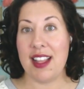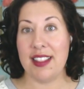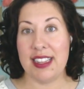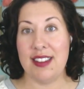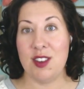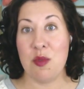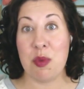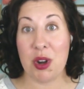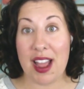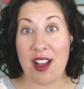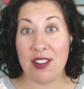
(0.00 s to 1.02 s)
That leads
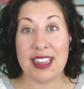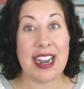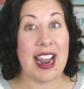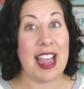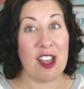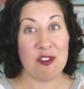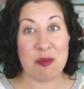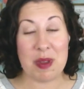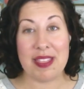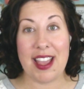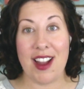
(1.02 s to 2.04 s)
to burnout, and I
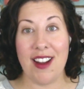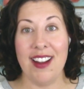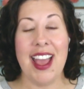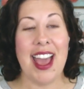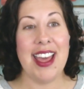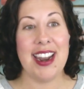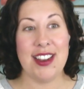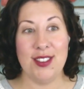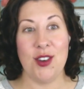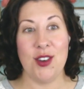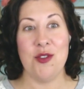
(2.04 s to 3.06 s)
have been there, and
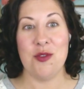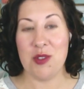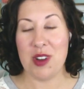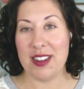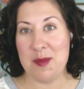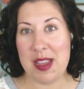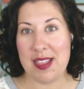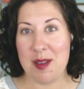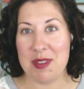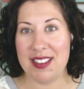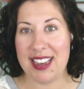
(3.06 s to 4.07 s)
I don't want to
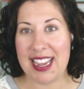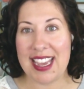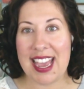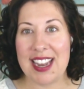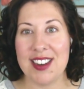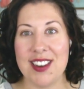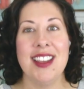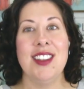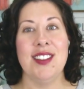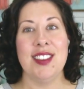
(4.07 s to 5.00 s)
make that mistake again.